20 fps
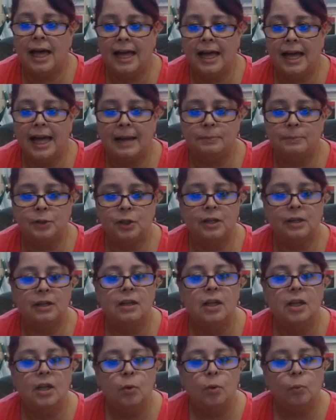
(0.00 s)
option
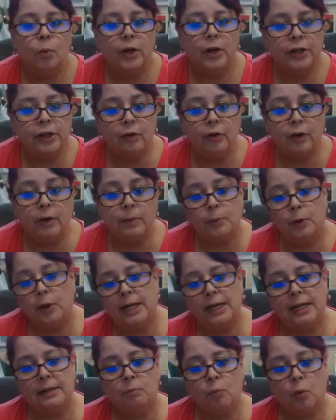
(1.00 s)
where you could put
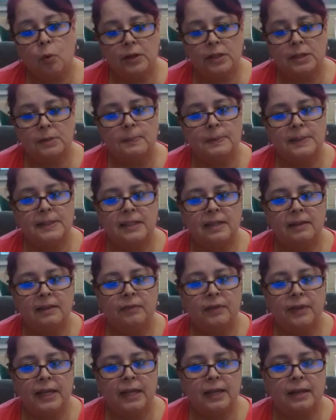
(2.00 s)
in more
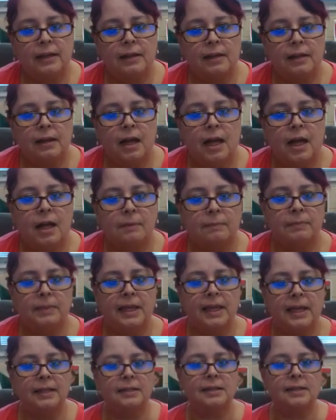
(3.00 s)
specific
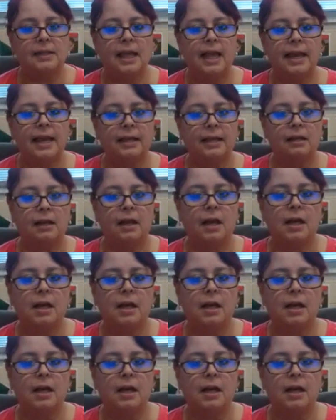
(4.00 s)
things like